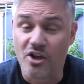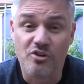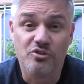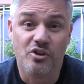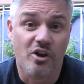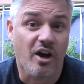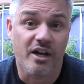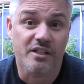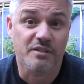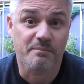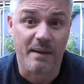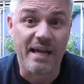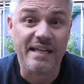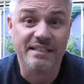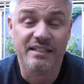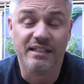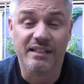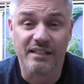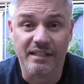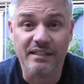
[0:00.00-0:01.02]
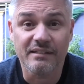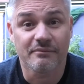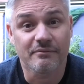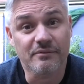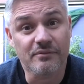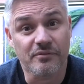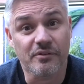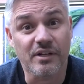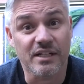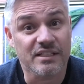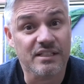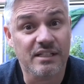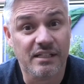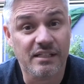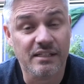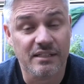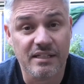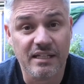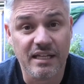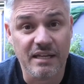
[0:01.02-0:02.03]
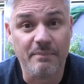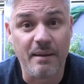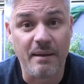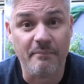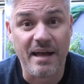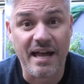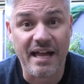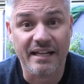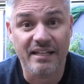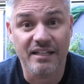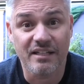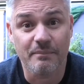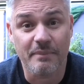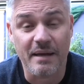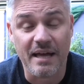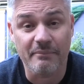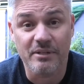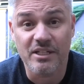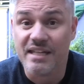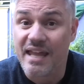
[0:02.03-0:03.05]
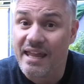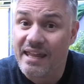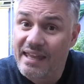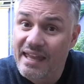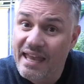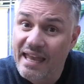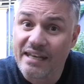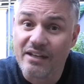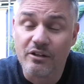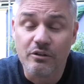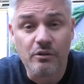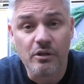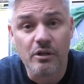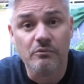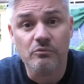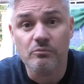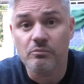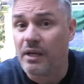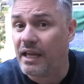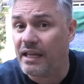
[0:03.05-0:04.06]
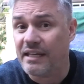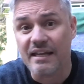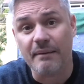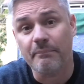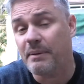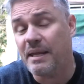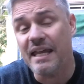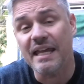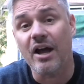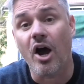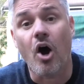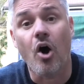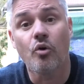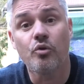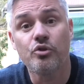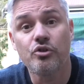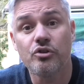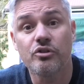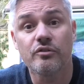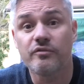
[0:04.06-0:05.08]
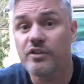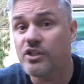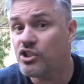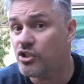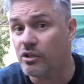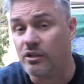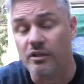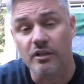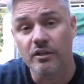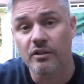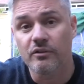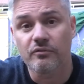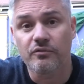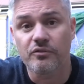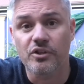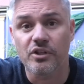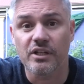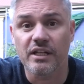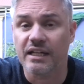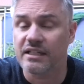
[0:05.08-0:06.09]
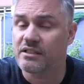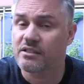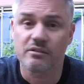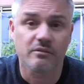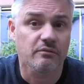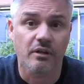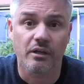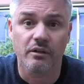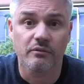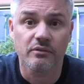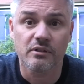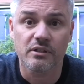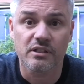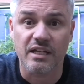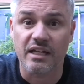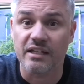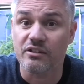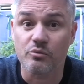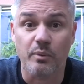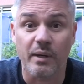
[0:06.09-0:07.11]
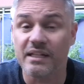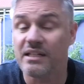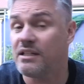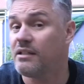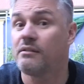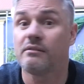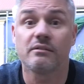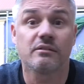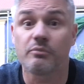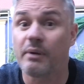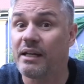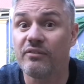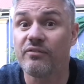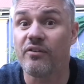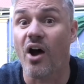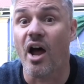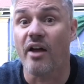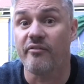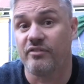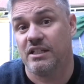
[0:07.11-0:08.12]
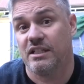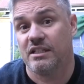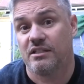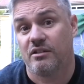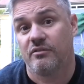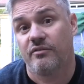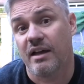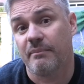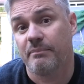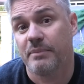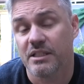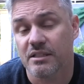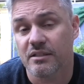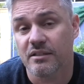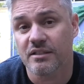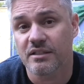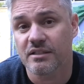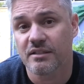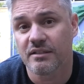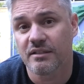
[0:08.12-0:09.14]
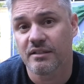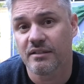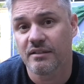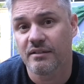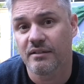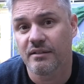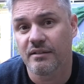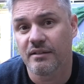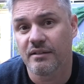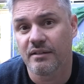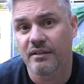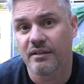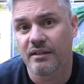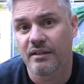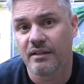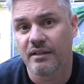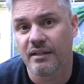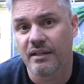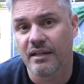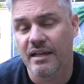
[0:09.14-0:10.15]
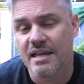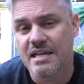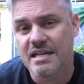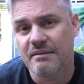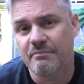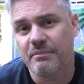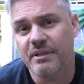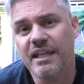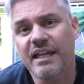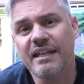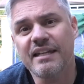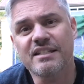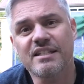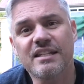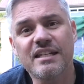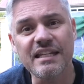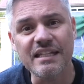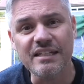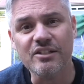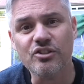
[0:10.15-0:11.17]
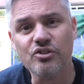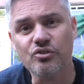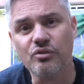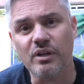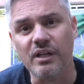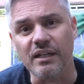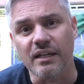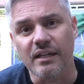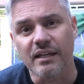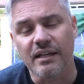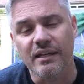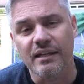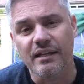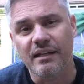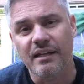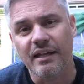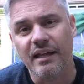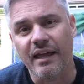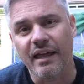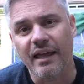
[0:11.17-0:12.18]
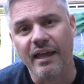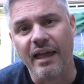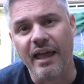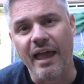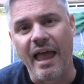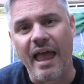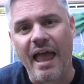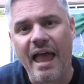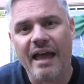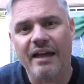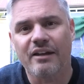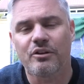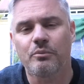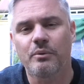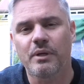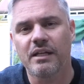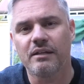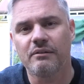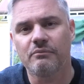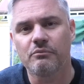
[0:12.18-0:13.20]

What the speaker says: guys, basically, for us to keep our marketing department. And it could end up being a whole new division for the next, you know, 10, 20, 25 years of our business. But then as an industry, how do we